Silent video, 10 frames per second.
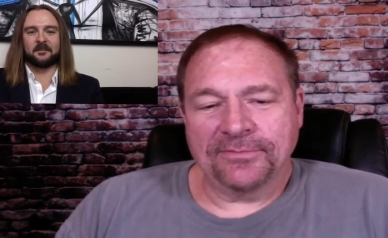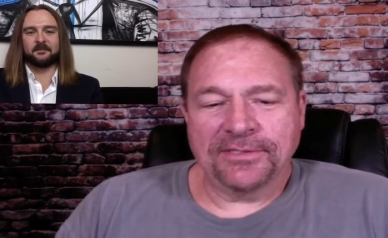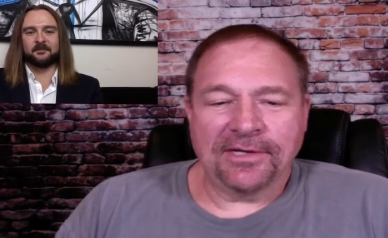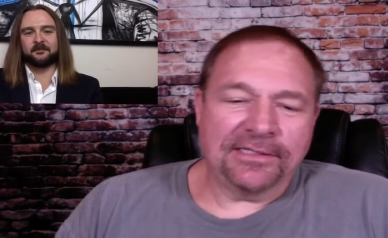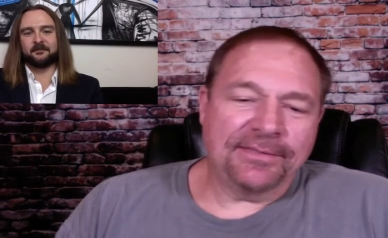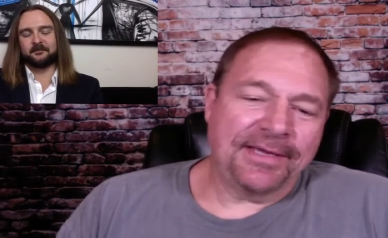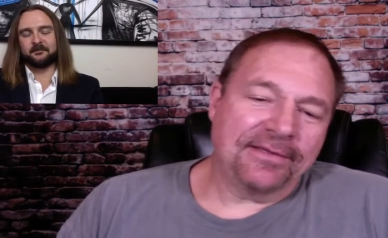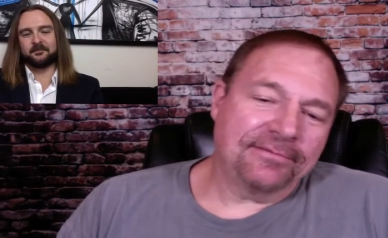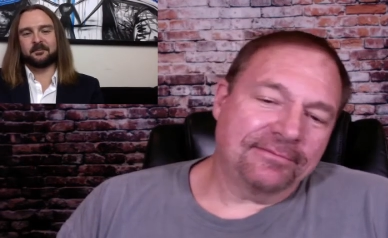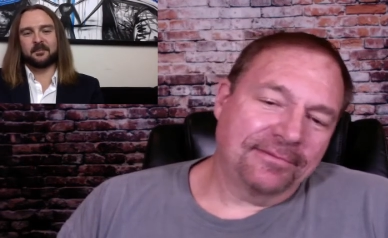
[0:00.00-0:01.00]
Speaker 1: We talked
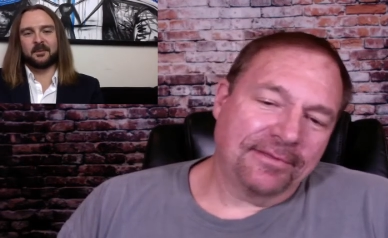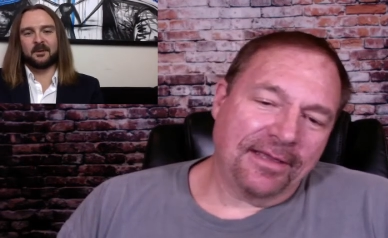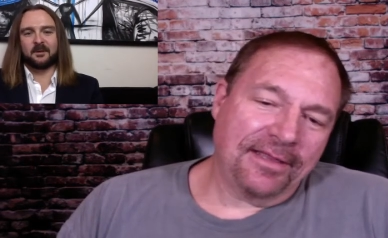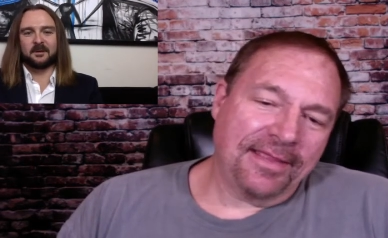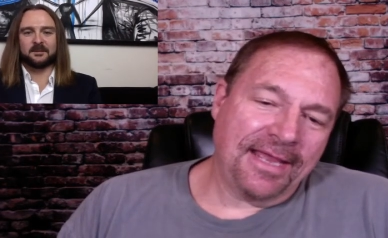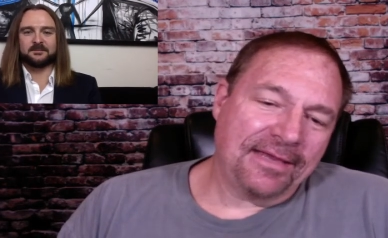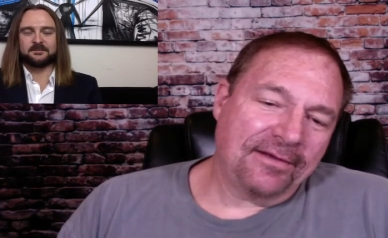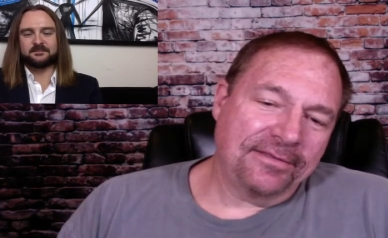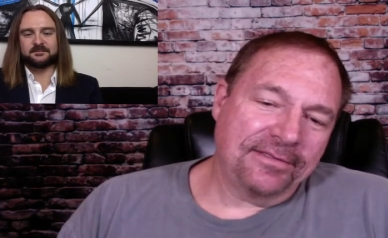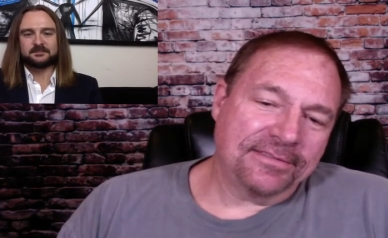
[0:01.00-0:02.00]
about uh, that
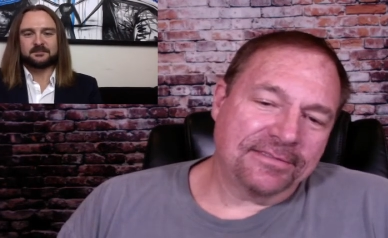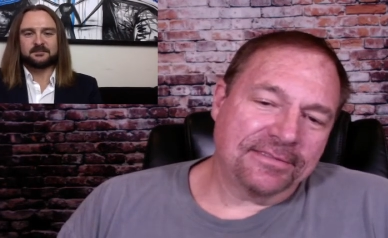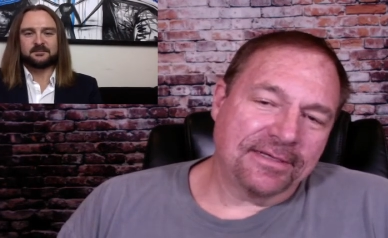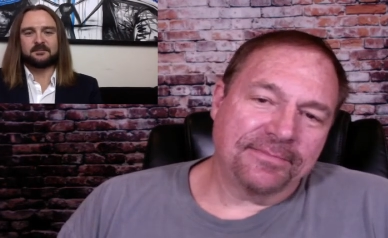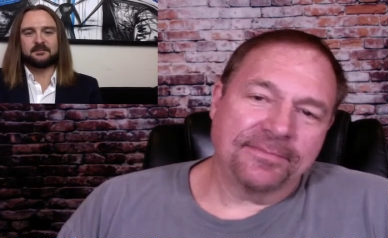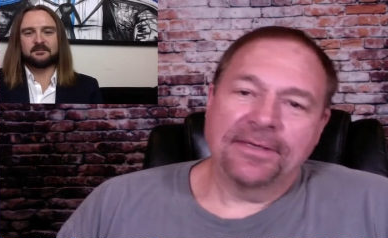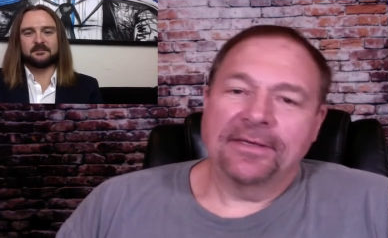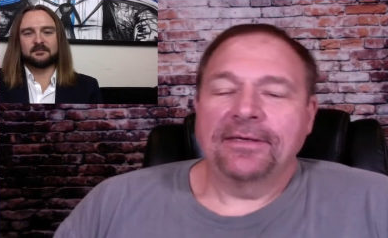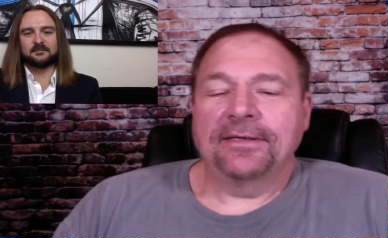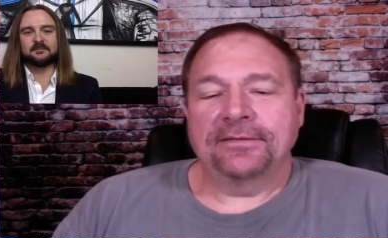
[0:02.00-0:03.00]
on this uh,
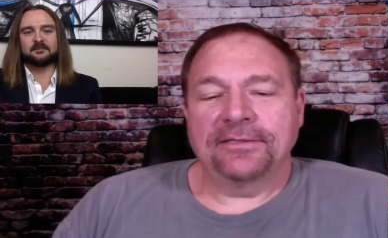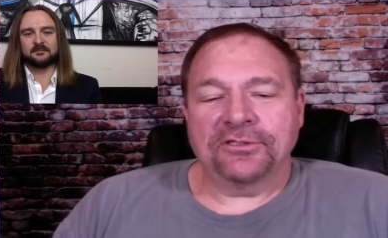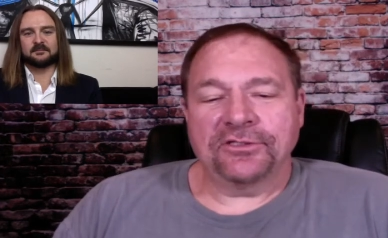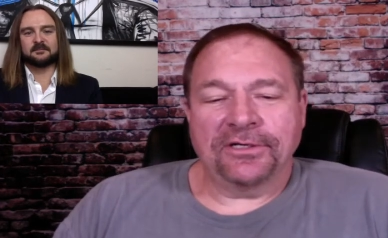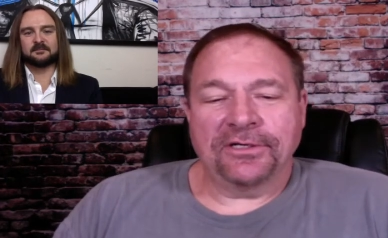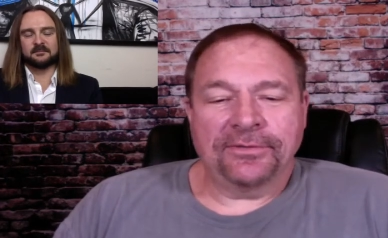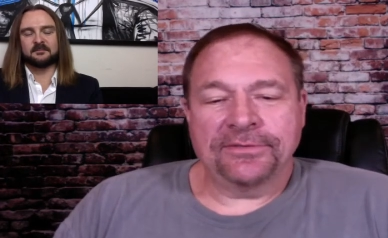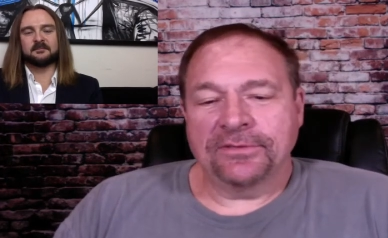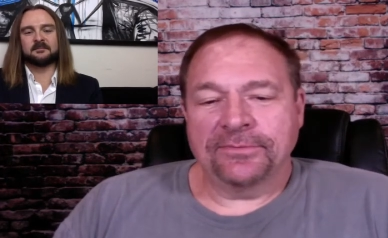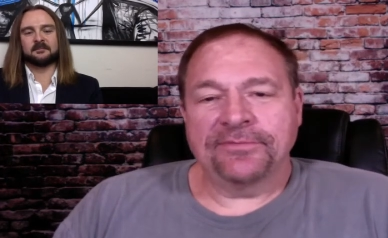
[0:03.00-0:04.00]
this show
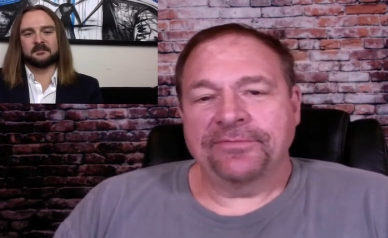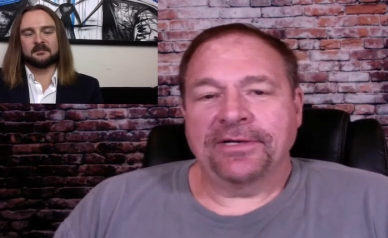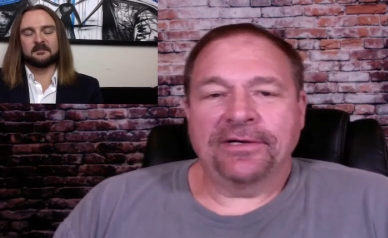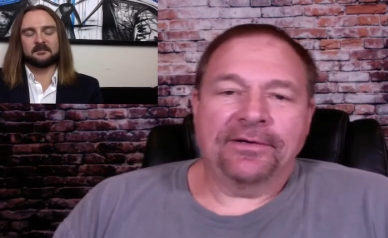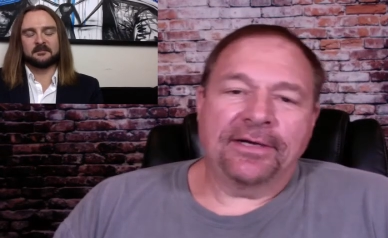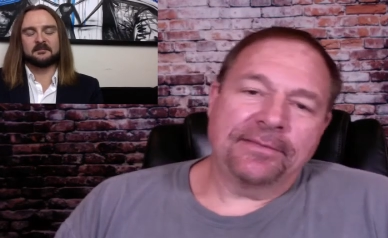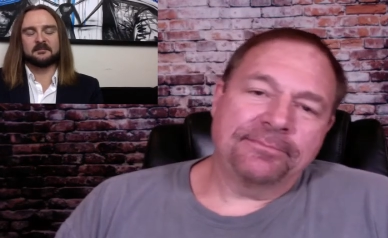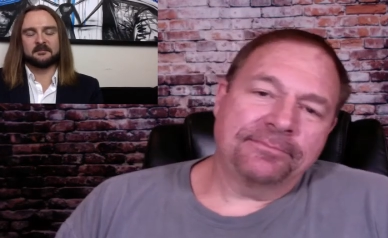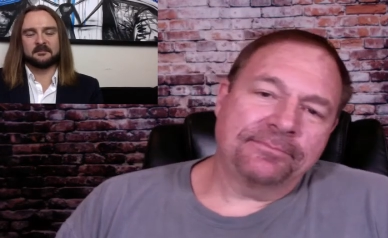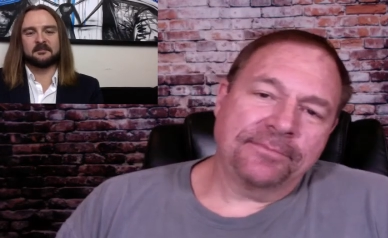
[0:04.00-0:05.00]
in terms of their
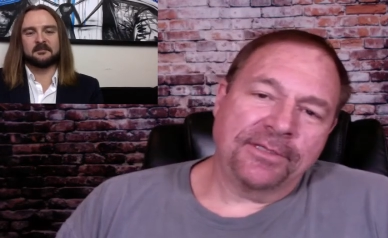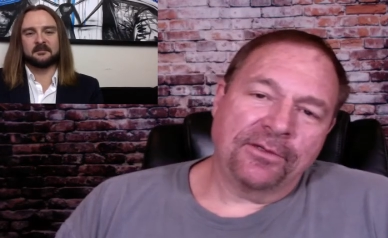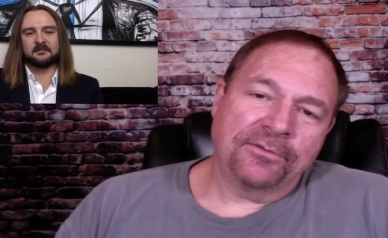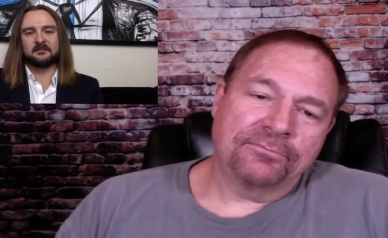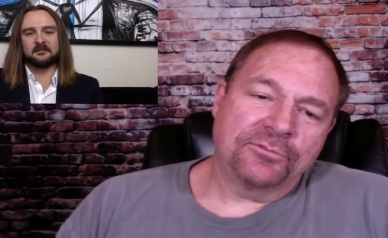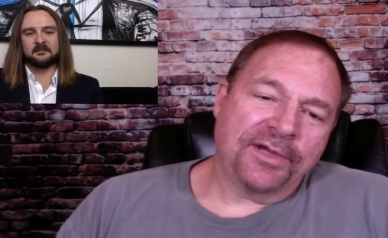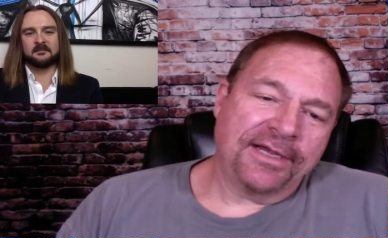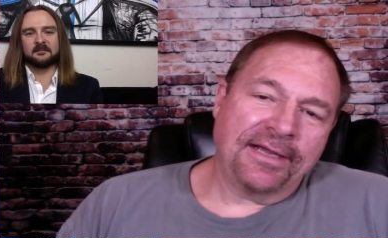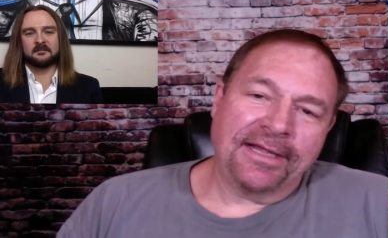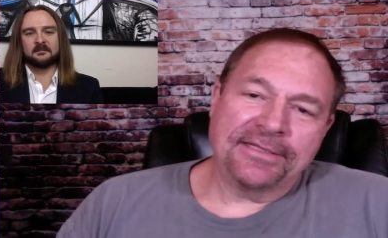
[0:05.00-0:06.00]
um, you know
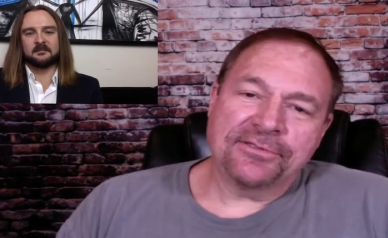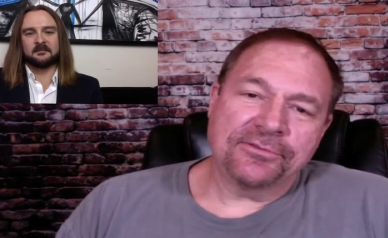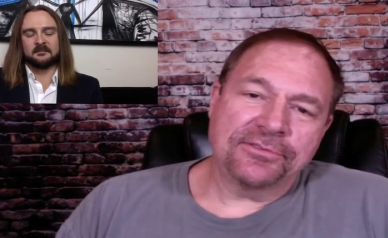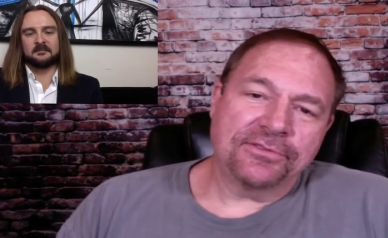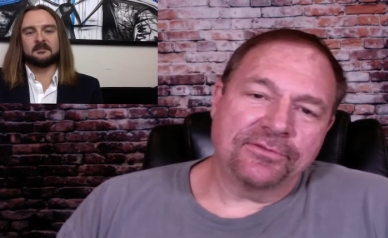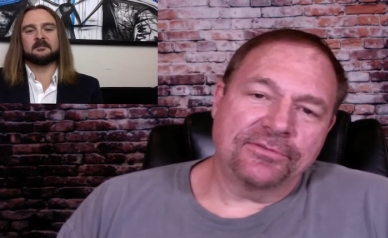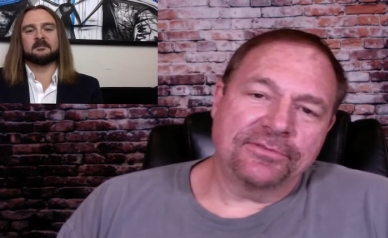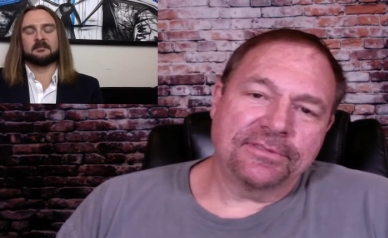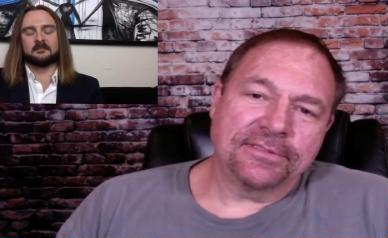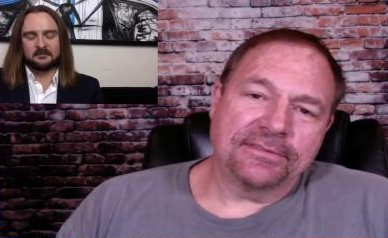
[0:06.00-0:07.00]
training high school
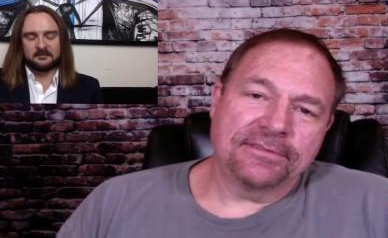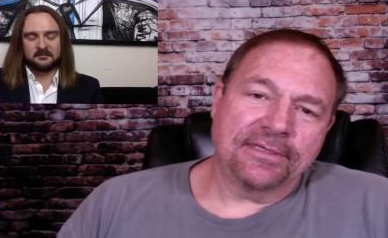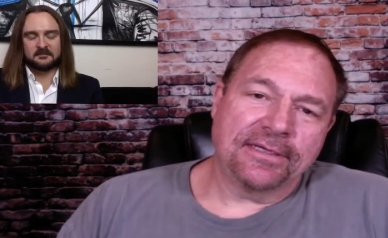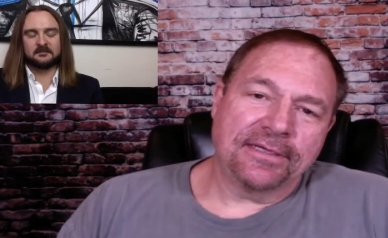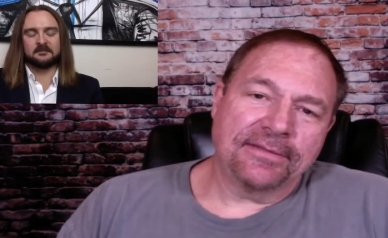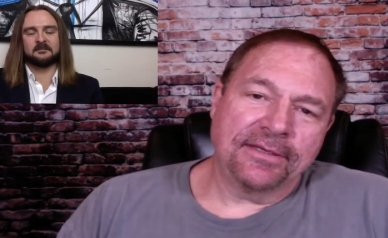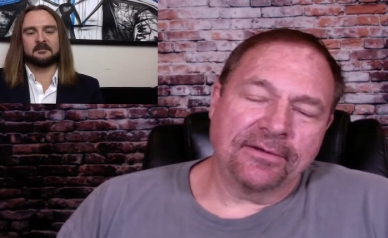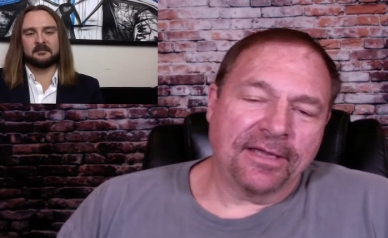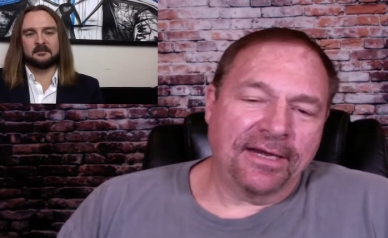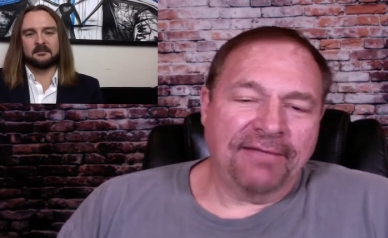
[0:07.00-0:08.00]
students and uh, you
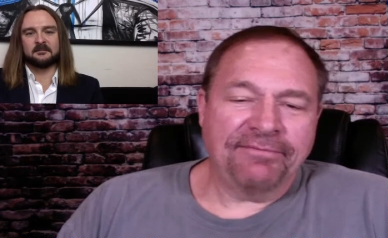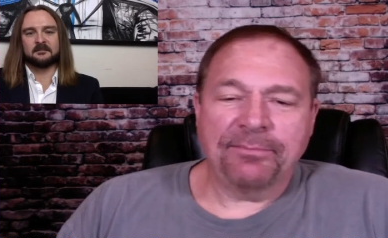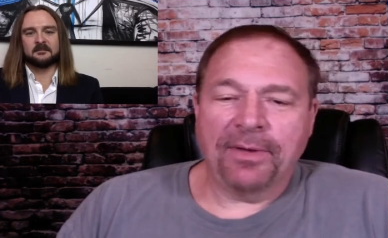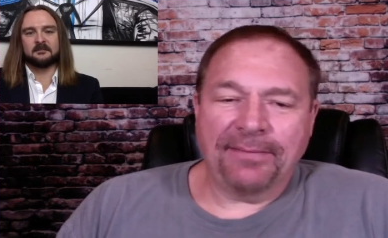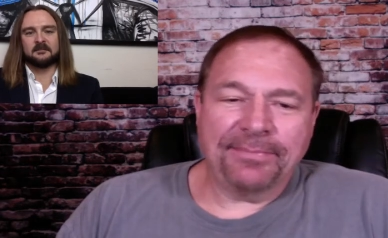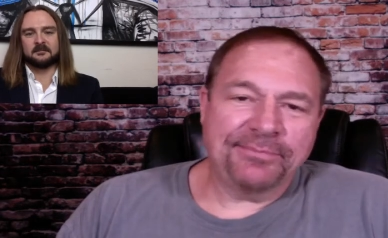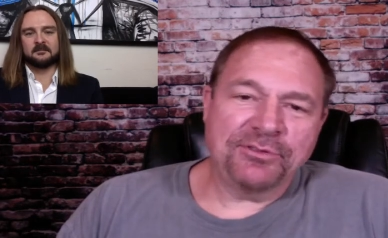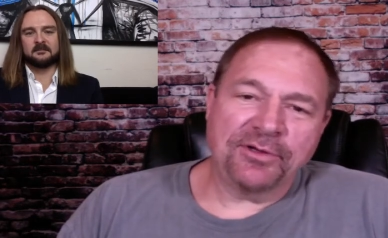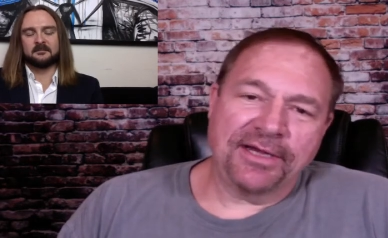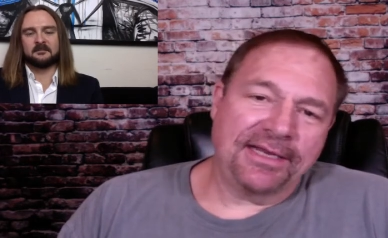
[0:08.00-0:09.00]
know kind of having pop up
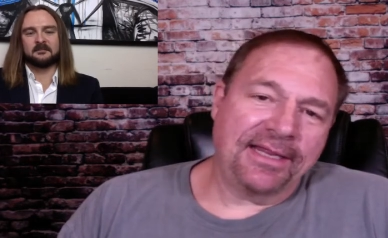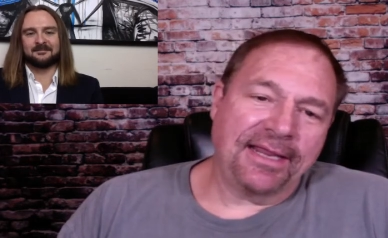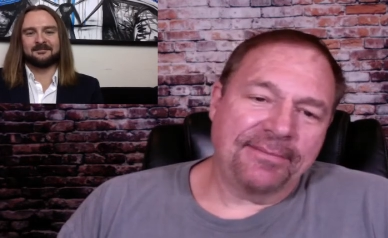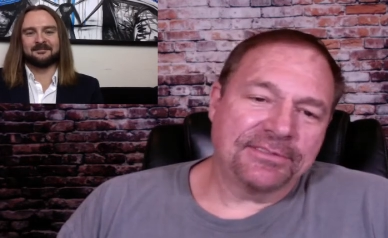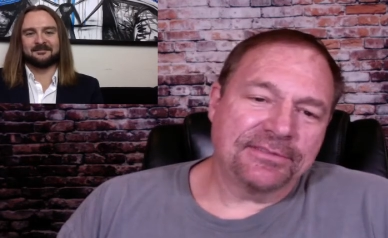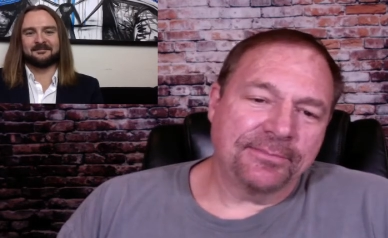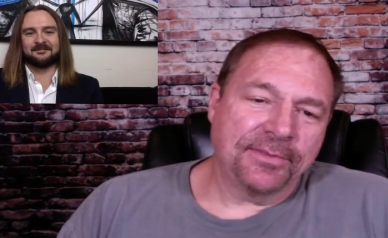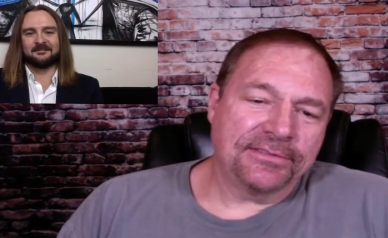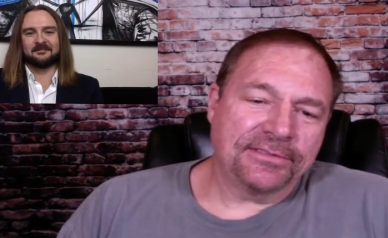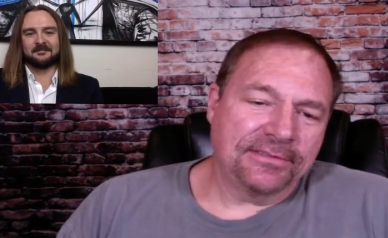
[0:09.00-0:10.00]
training camps
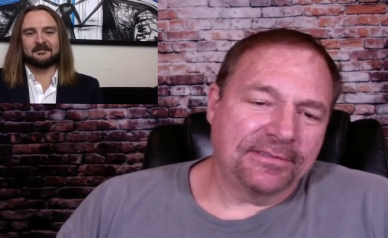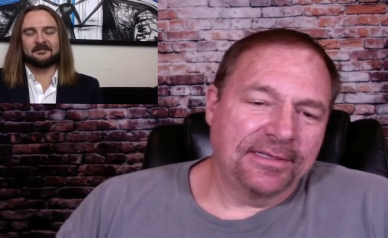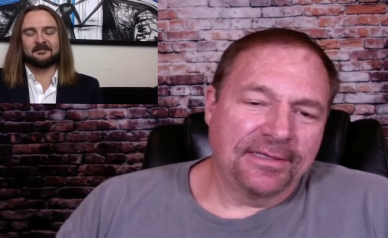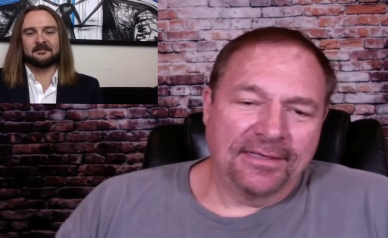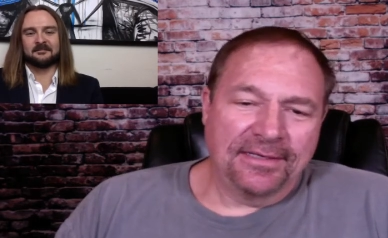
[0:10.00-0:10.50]
amongst and